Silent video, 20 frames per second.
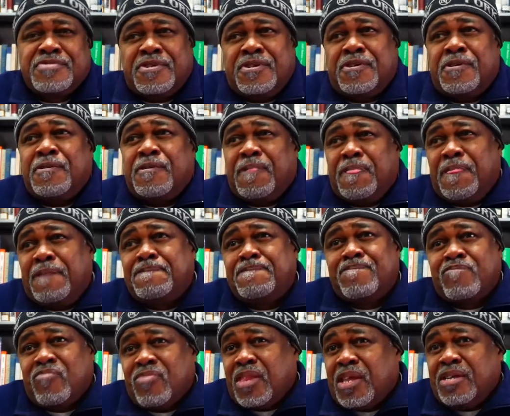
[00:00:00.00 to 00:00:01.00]
So,
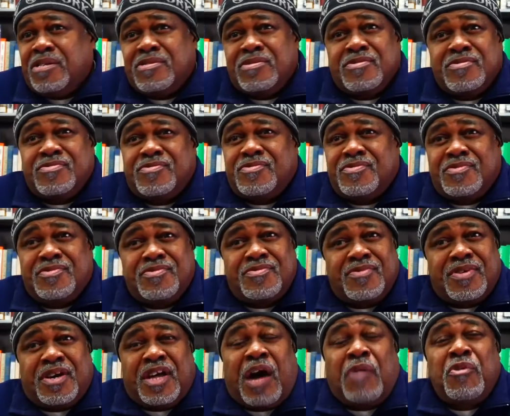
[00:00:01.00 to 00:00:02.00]

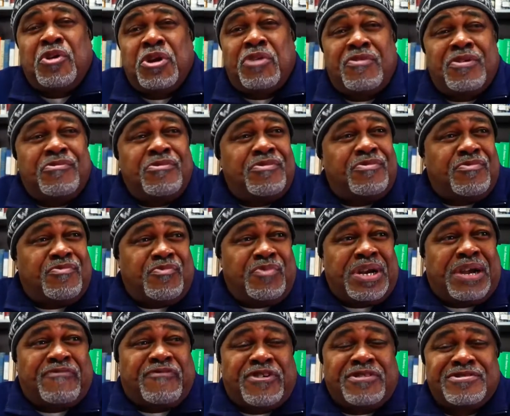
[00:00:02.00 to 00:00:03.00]
cause I went over
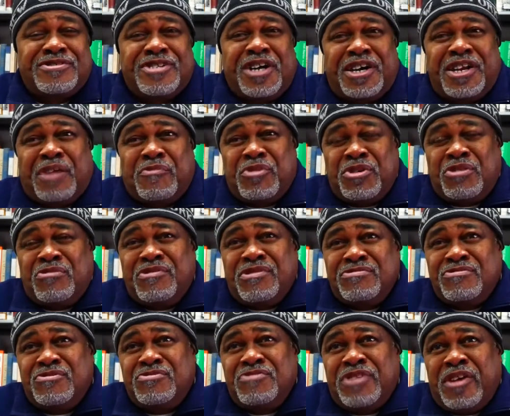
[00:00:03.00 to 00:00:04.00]
when I first started. I went over a
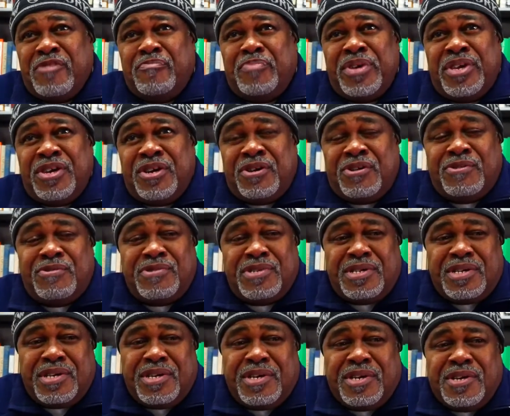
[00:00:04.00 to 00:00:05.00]
dude named P.O.
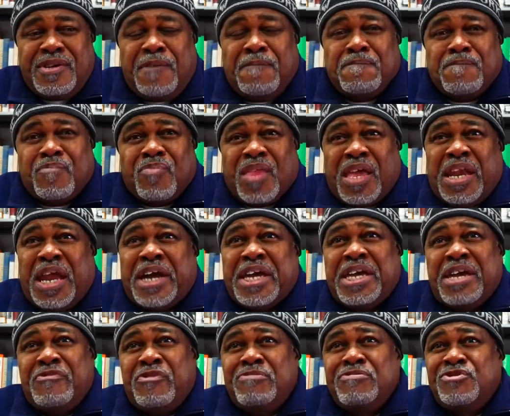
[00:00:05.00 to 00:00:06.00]
and I
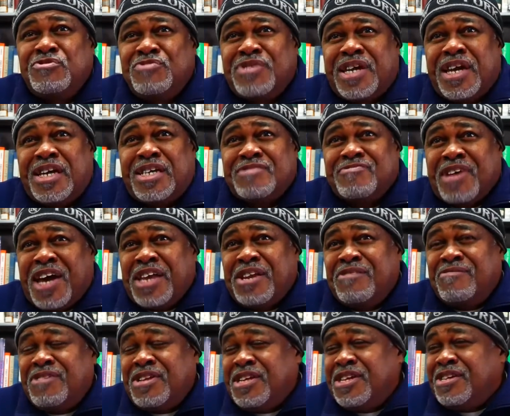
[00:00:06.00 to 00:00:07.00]
gave him two cans. I
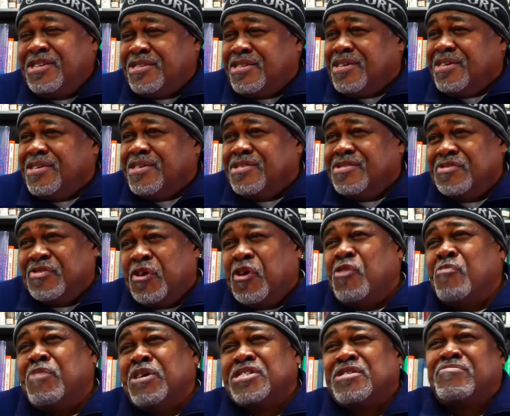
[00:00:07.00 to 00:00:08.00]
didn't really
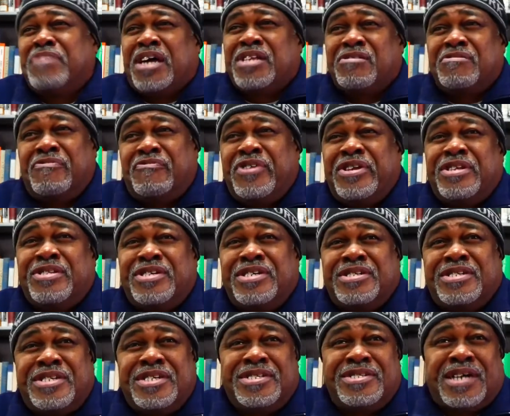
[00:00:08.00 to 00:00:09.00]
know much about the graffiti
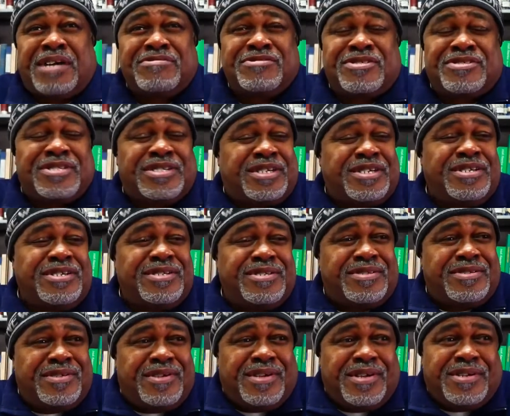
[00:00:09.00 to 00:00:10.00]
thing then. I was just a kid.
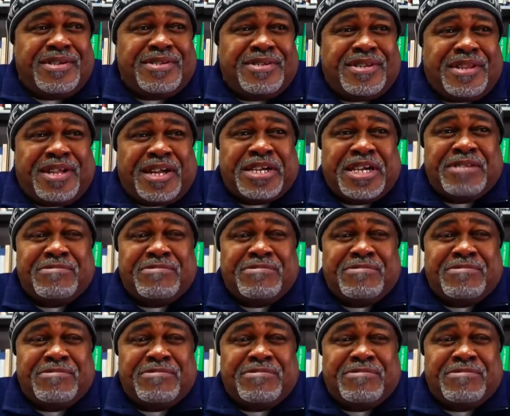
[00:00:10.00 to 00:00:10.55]
I